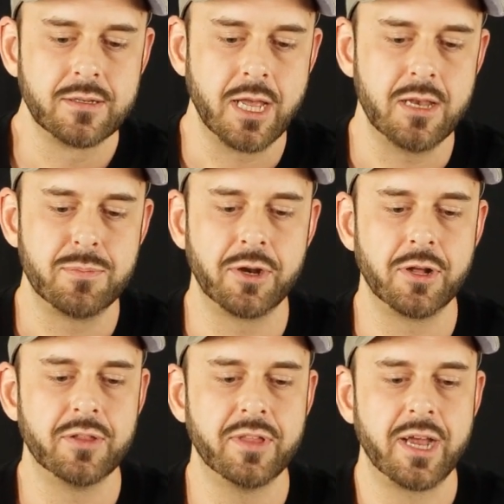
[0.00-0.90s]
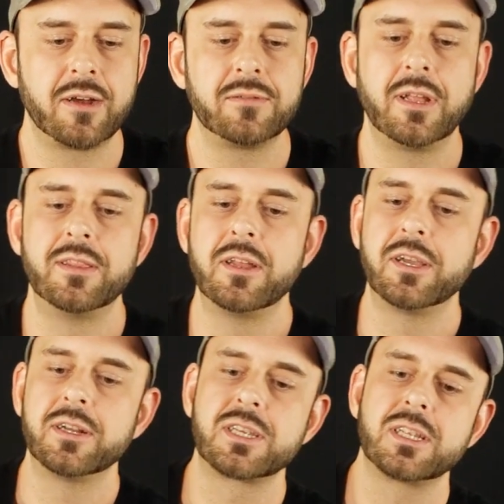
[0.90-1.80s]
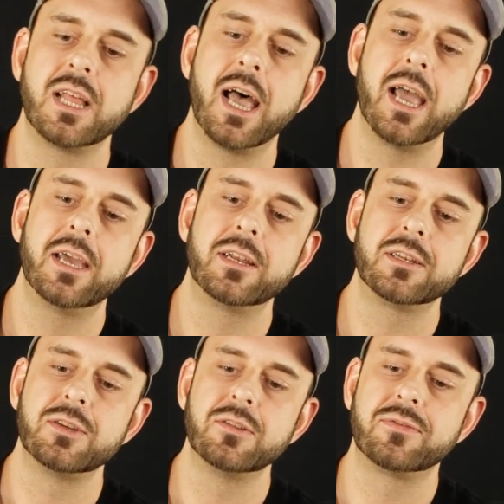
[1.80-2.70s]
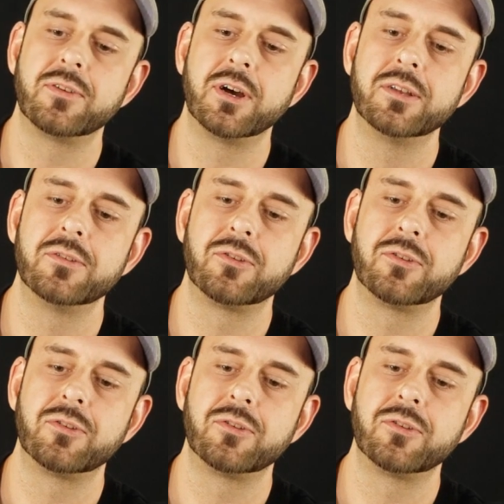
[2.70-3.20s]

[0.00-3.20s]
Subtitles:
And you put it on there, and then you're gonna slide it to the front,